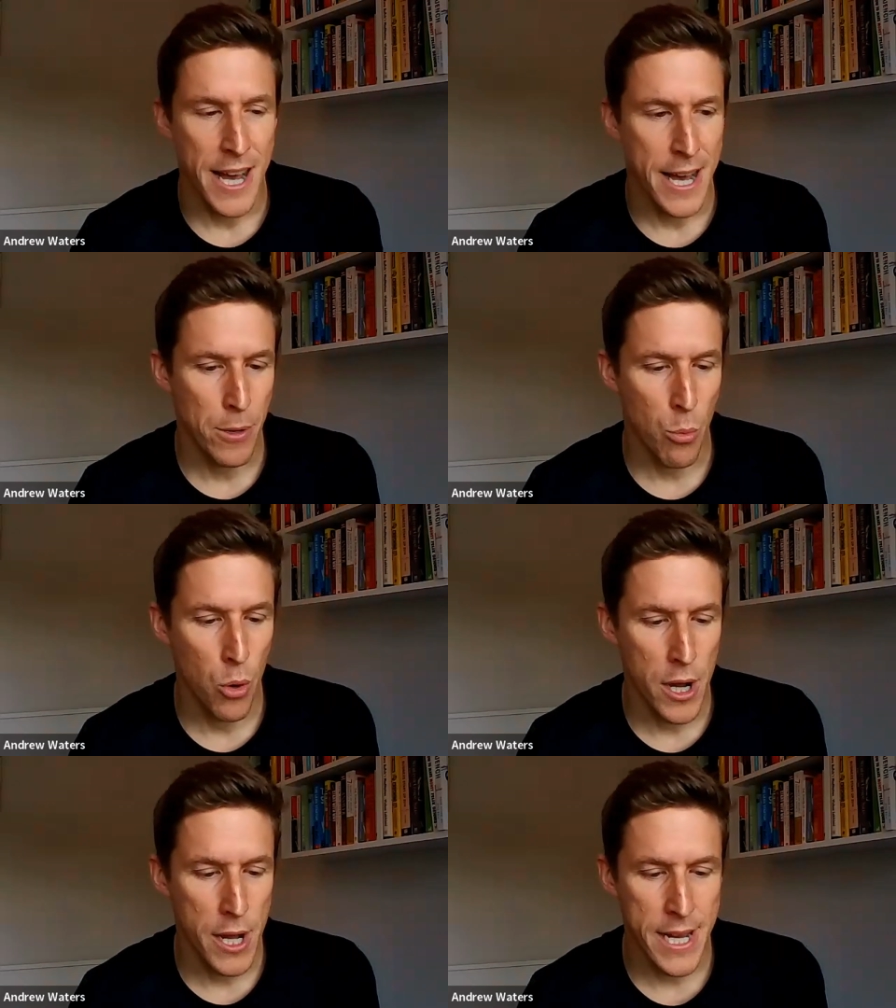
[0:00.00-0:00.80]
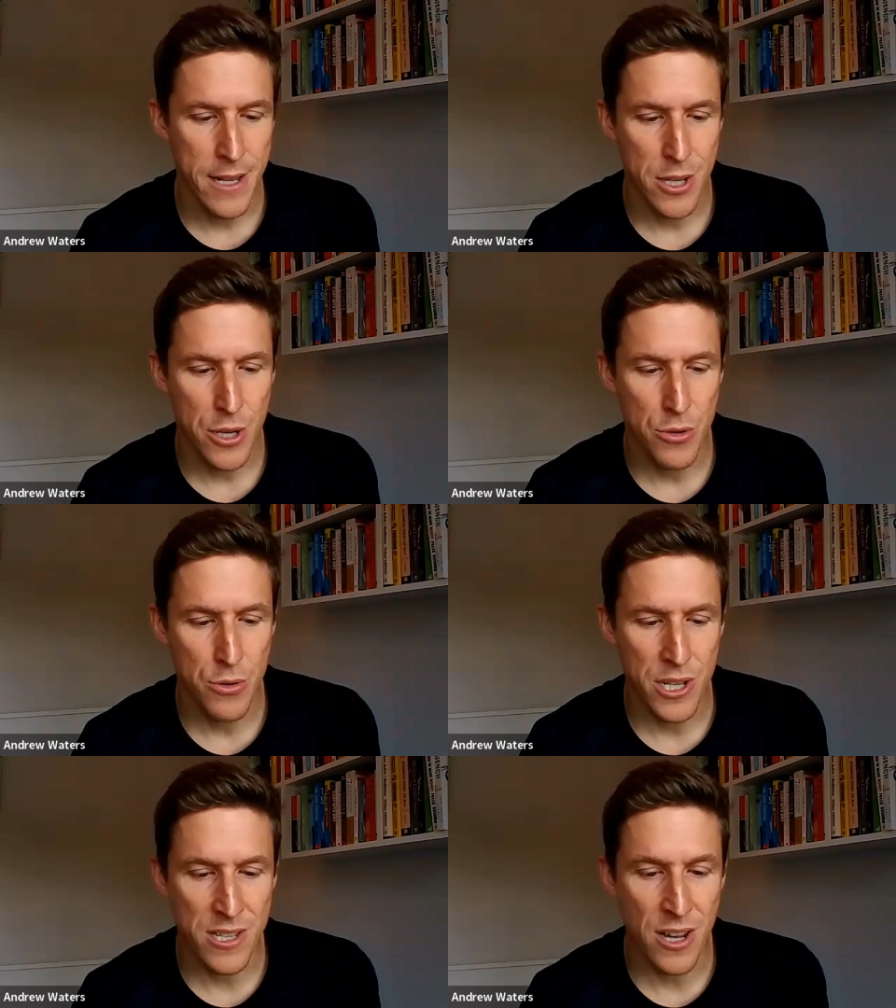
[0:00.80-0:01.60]
People are working
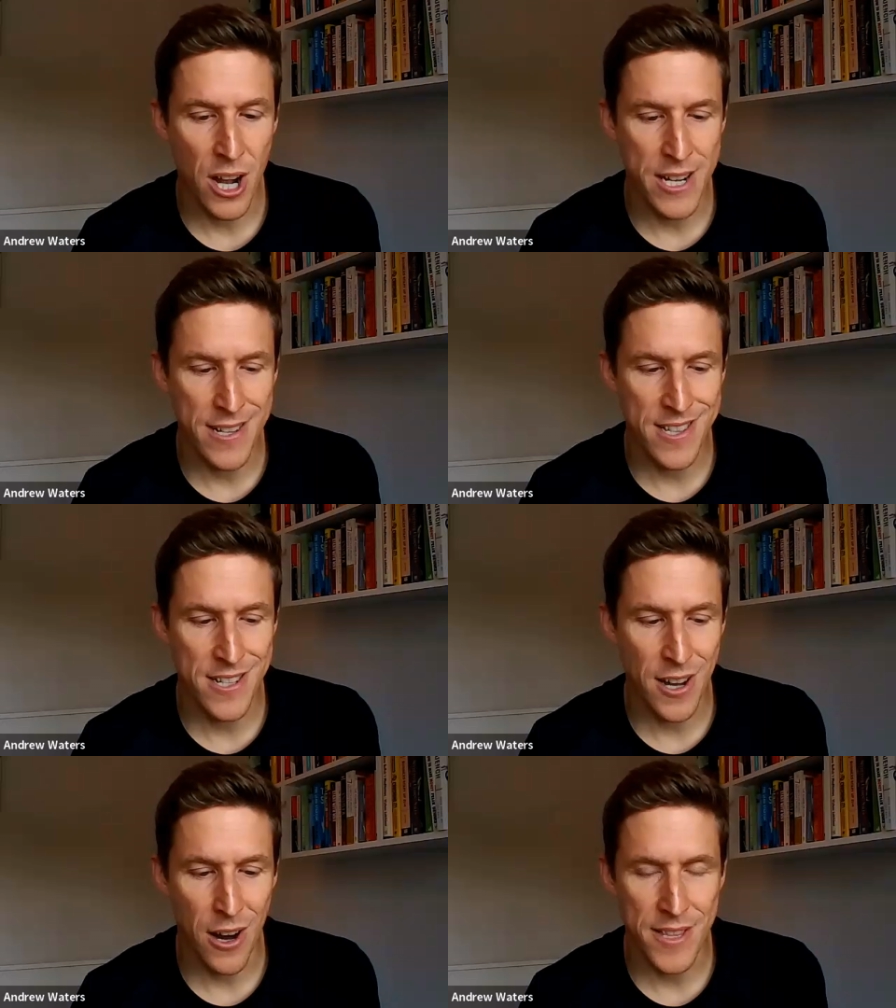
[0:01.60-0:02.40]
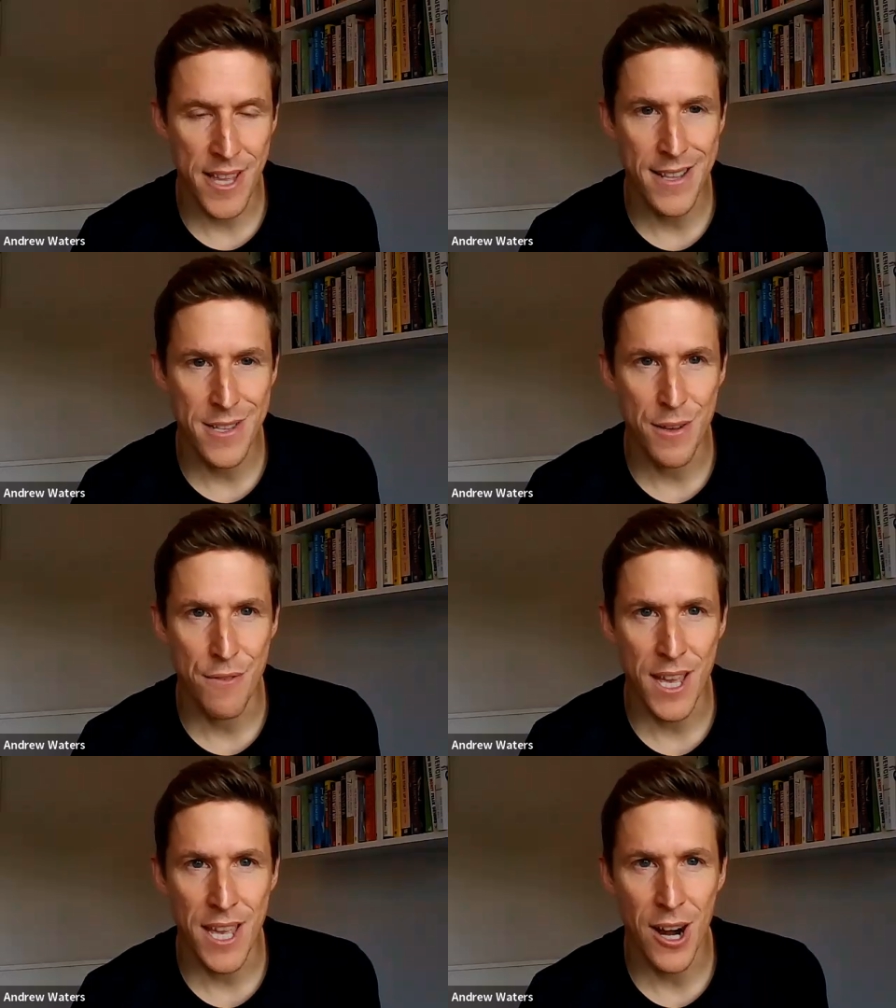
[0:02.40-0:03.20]
to desired start
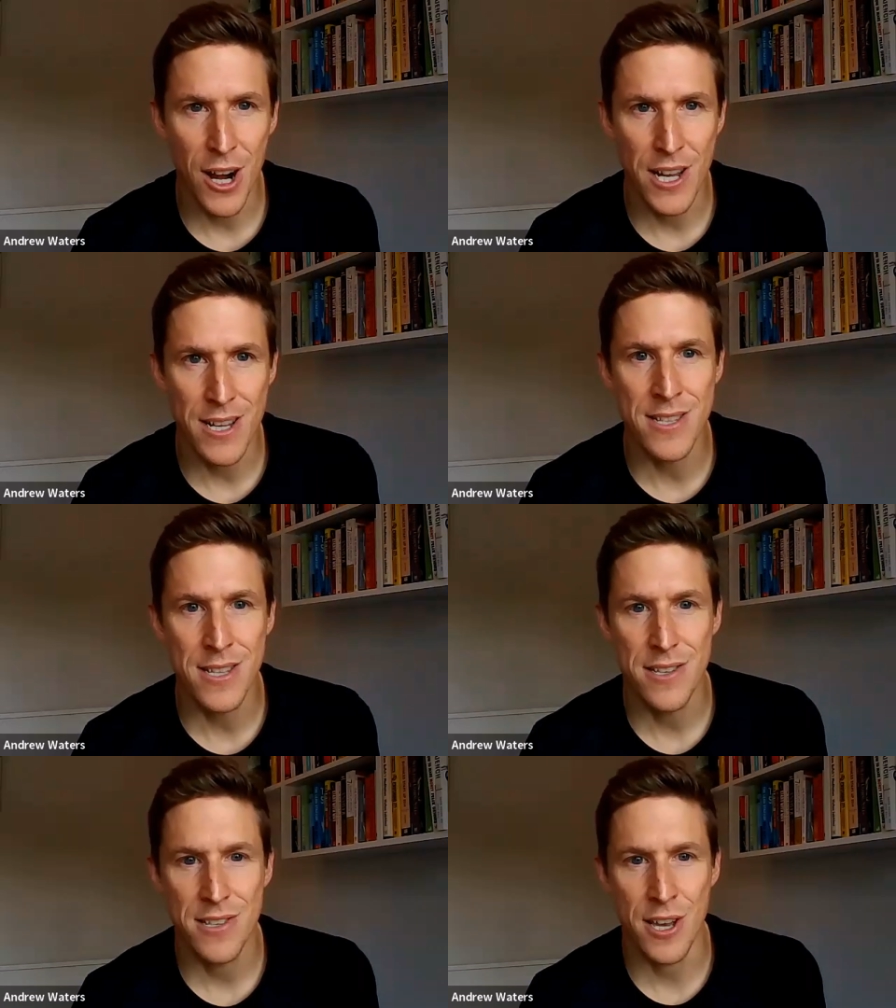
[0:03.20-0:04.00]
dates of key hires.